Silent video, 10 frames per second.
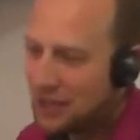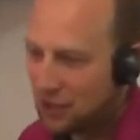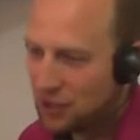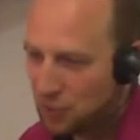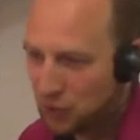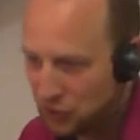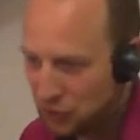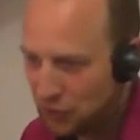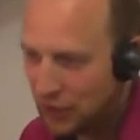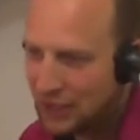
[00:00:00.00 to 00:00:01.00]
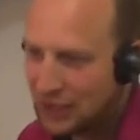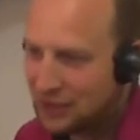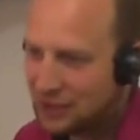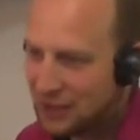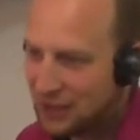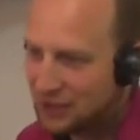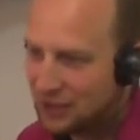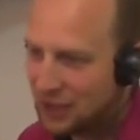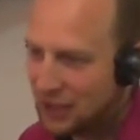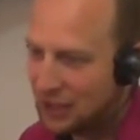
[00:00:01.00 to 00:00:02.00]
as I was pursuing this
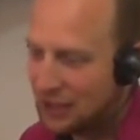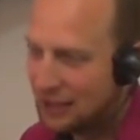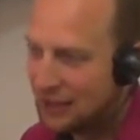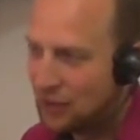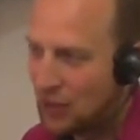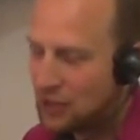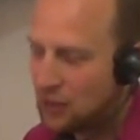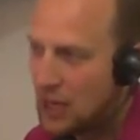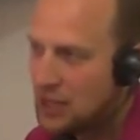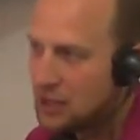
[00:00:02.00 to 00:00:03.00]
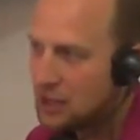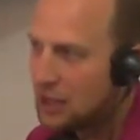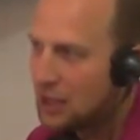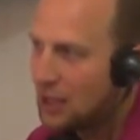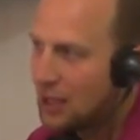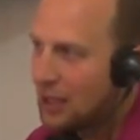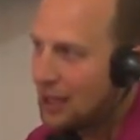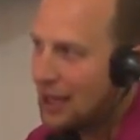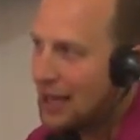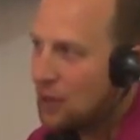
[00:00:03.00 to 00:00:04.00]
graduation.
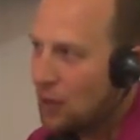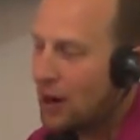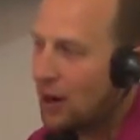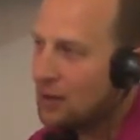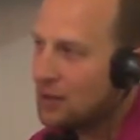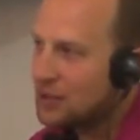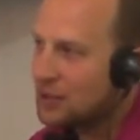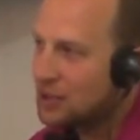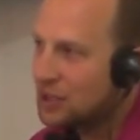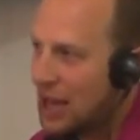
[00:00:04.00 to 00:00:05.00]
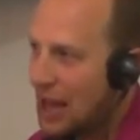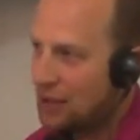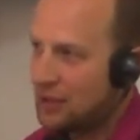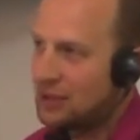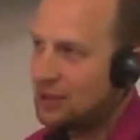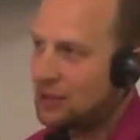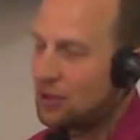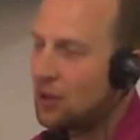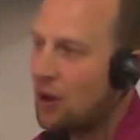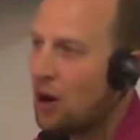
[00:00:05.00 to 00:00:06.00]
Anyway, our
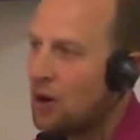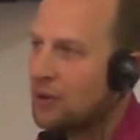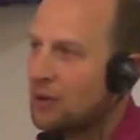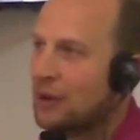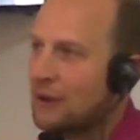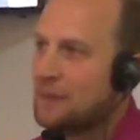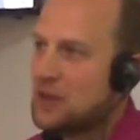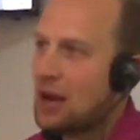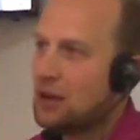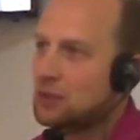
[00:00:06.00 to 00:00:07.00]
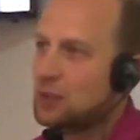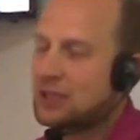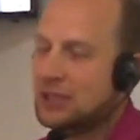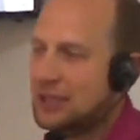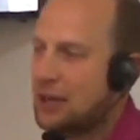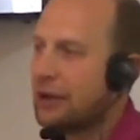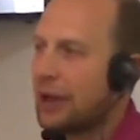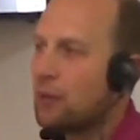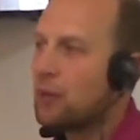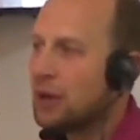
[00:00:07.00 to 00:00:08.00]
challenge was to say,
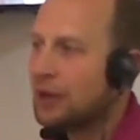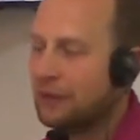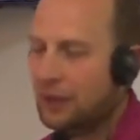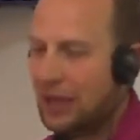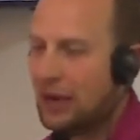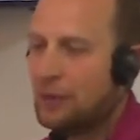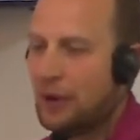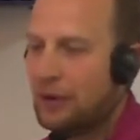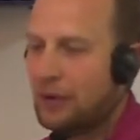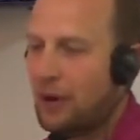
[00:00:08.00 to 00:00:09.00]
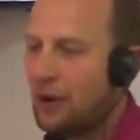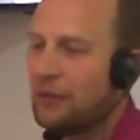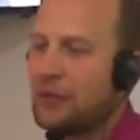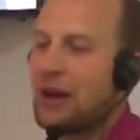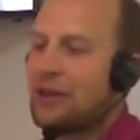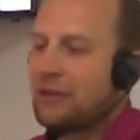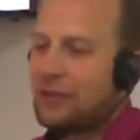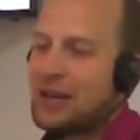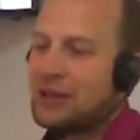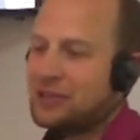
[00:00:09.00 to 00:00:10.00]
okay, we're going to forget about all of the
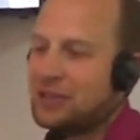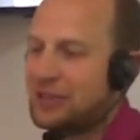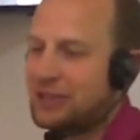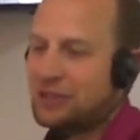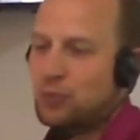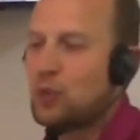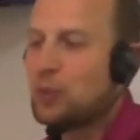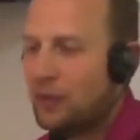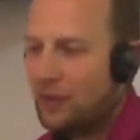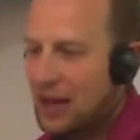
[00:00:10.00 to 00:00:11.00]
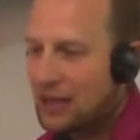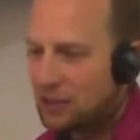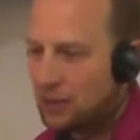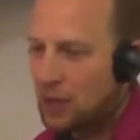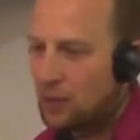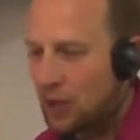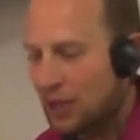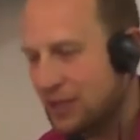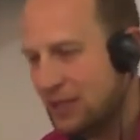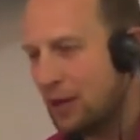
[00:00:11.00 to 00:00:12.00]
other things that just would prevent us from it,
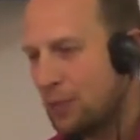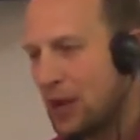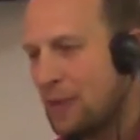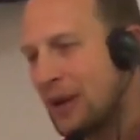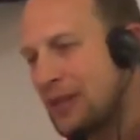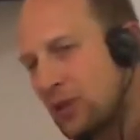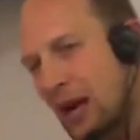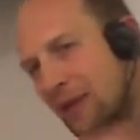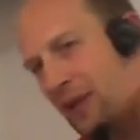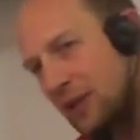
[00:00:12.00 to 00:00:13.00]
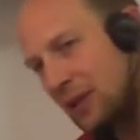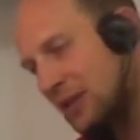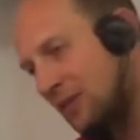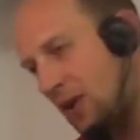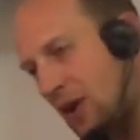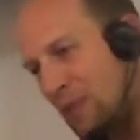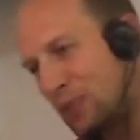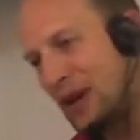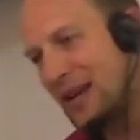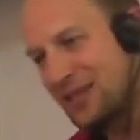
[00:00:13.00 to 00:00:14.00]
and we're going to celebrate by driving to this far
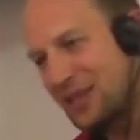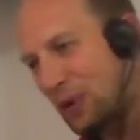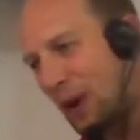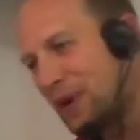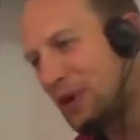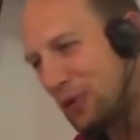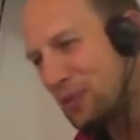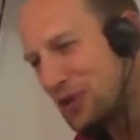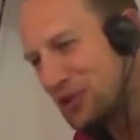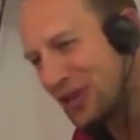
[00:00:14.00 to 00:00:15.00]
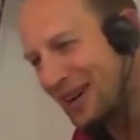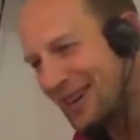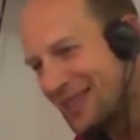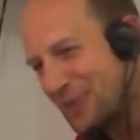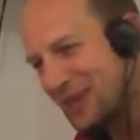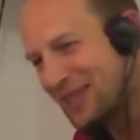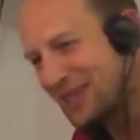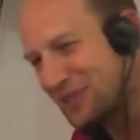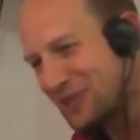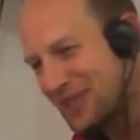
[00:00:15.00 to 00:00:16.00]
off place. You probably know where Moose Jaw is
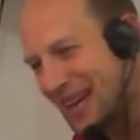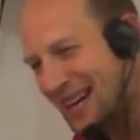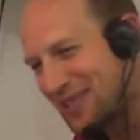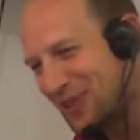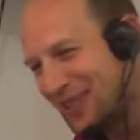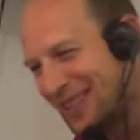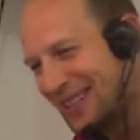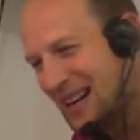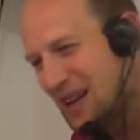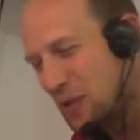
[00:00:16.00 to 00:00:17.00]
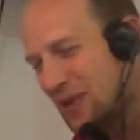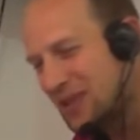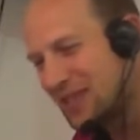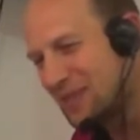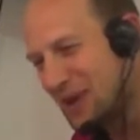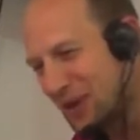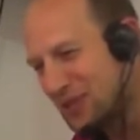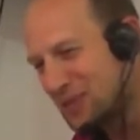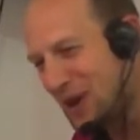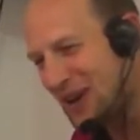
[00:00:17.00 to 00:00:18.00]
because you know Saskatchewan. We went to the
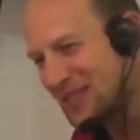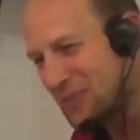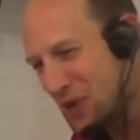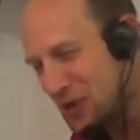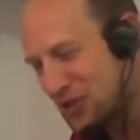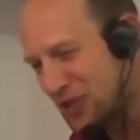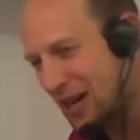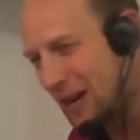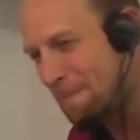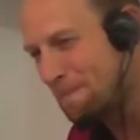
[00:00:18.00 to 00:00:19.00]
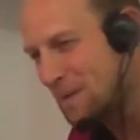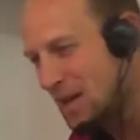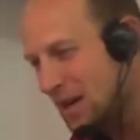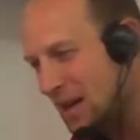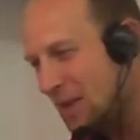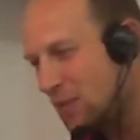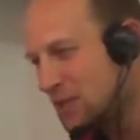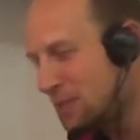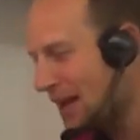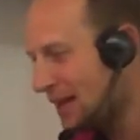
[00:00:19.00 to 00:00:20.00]
mineral spas in Moose Jaw,
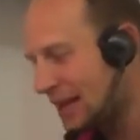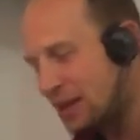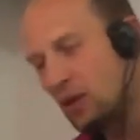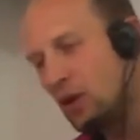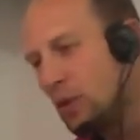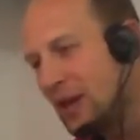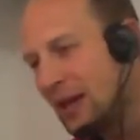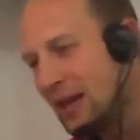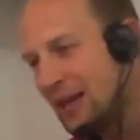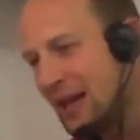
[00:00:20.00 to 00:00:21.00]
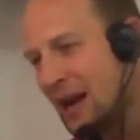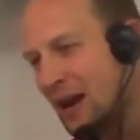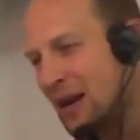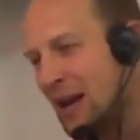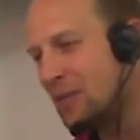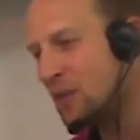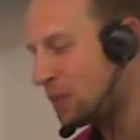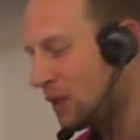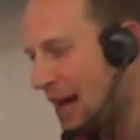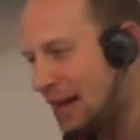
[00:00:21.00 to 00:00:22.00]
and we spent like the whole weekend there,
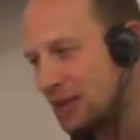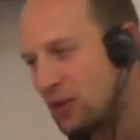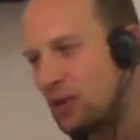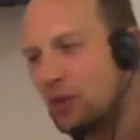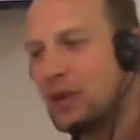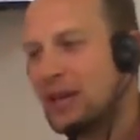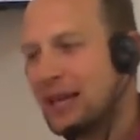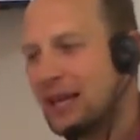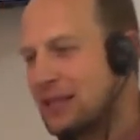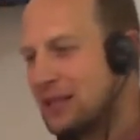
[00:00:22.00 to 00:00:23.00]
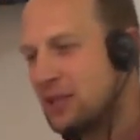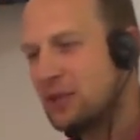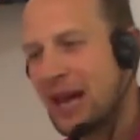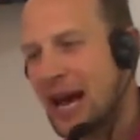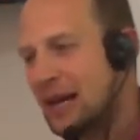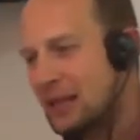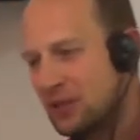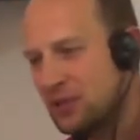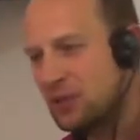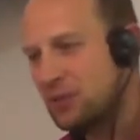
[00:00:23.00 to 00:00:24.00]
and we planned the whole weekend to do
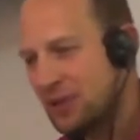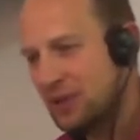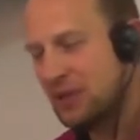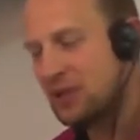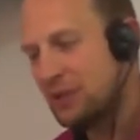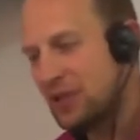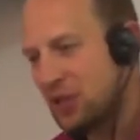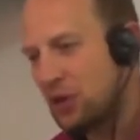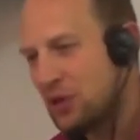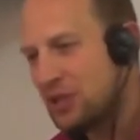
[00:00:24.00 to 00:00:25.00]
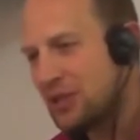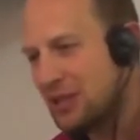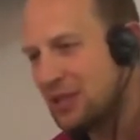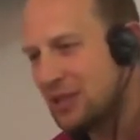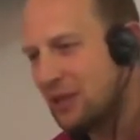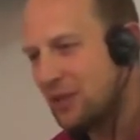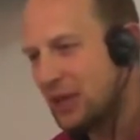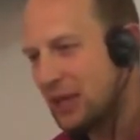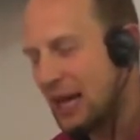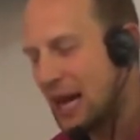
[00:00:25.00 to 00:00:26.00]
that and do some excursions and
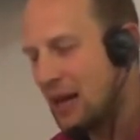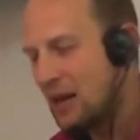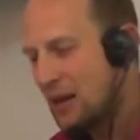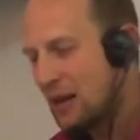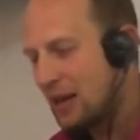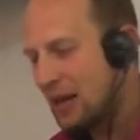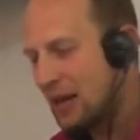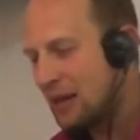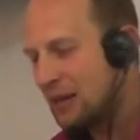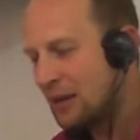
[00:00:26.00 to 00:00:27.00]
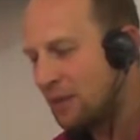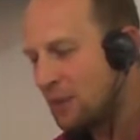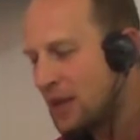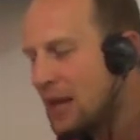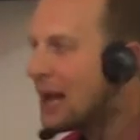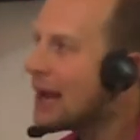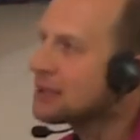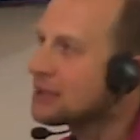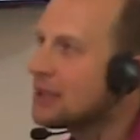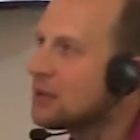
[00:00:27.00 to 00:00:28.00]
stuff like that. And for me,
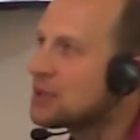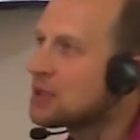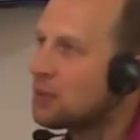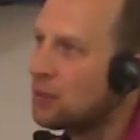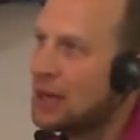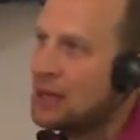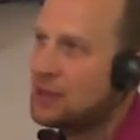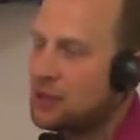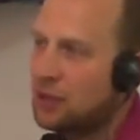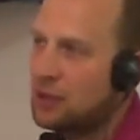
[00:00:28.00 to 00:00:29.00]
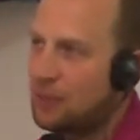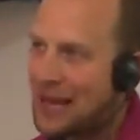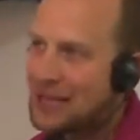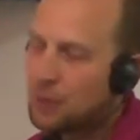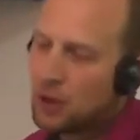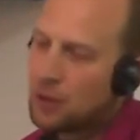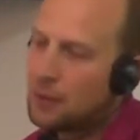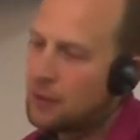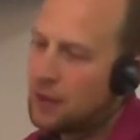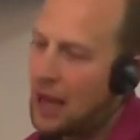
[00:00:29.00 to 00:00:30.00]
actually, it was great too. The best
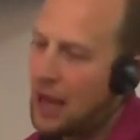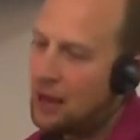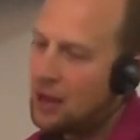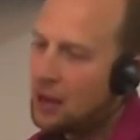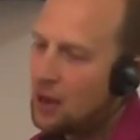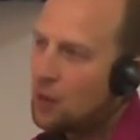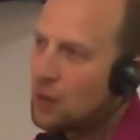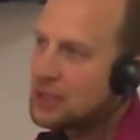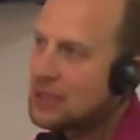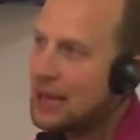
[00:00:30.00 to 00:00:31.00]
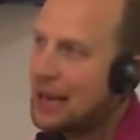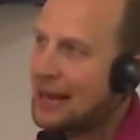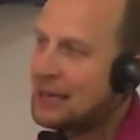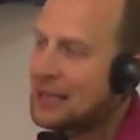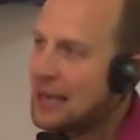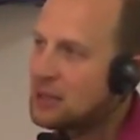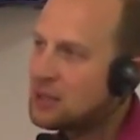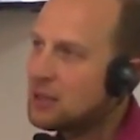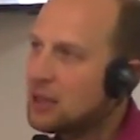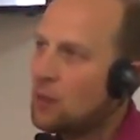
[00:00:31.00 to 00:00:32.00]
part about that was that I
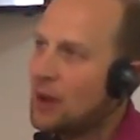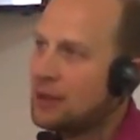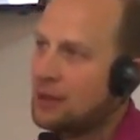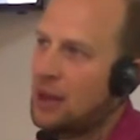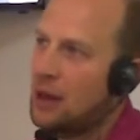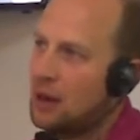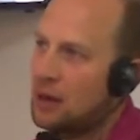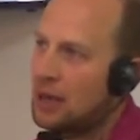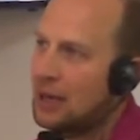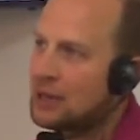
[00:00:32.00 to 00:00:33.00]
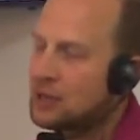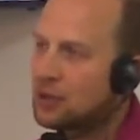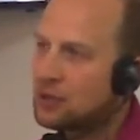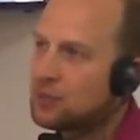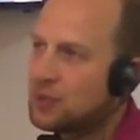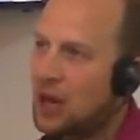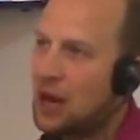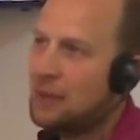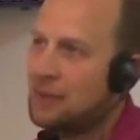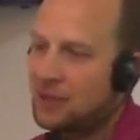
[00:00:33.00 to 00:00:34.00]
intentionally went there and I took some
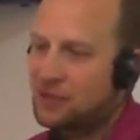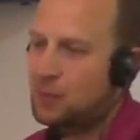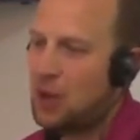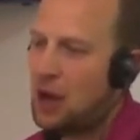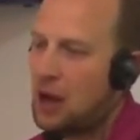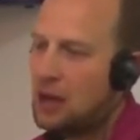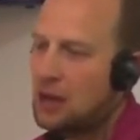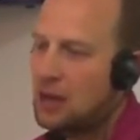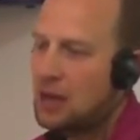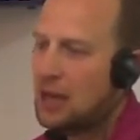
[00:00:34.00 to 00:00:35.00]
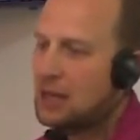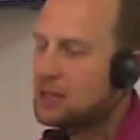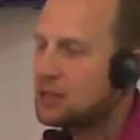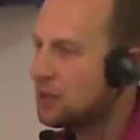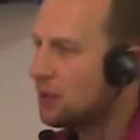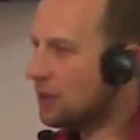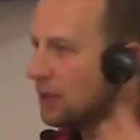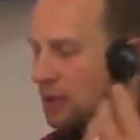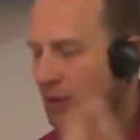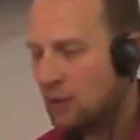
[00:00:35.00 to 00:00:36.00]
time in the spa and just
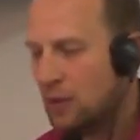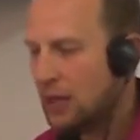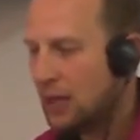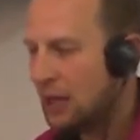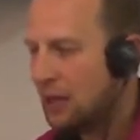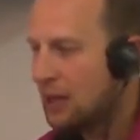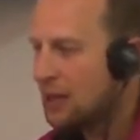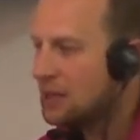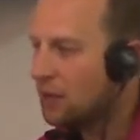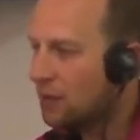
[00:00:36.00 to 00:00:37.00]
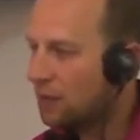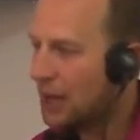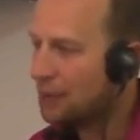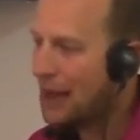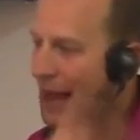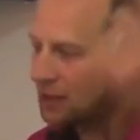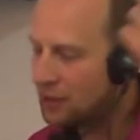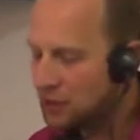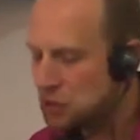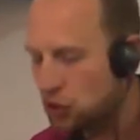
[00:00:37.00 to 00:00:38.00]
during the whole weekend to reflect
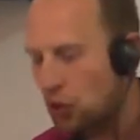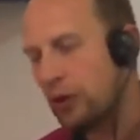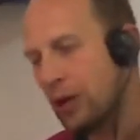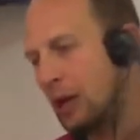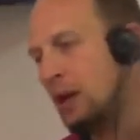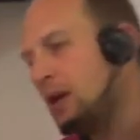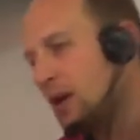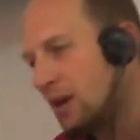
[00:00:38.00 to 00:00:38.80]
back on the journey